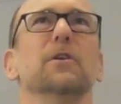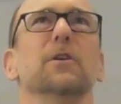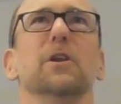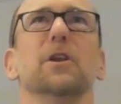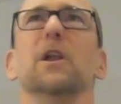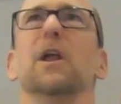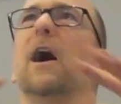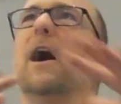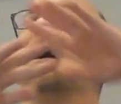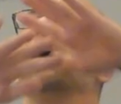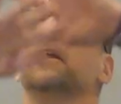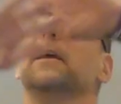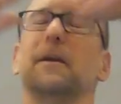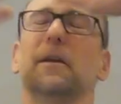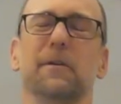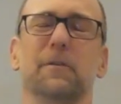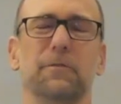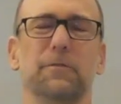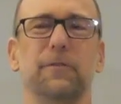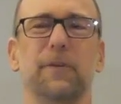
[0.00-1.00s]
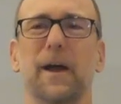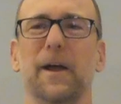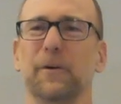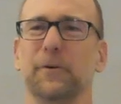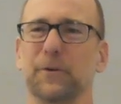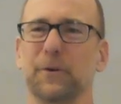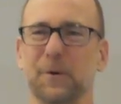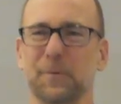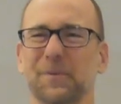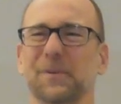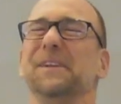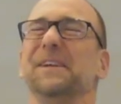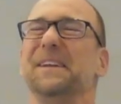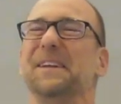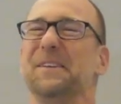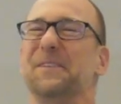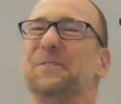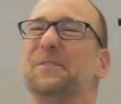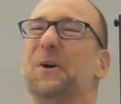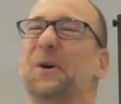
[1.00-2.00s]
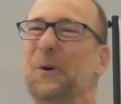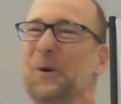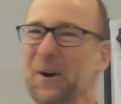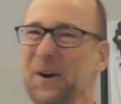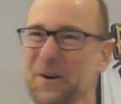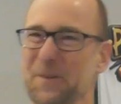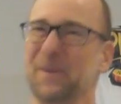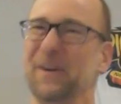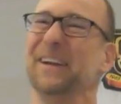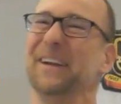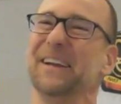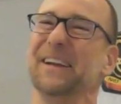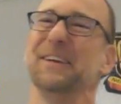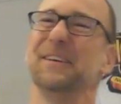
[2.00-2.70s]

not in a final completed form.